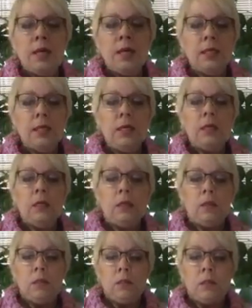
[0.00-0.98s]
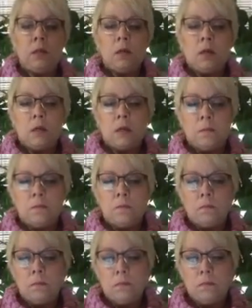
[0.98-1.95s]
it is a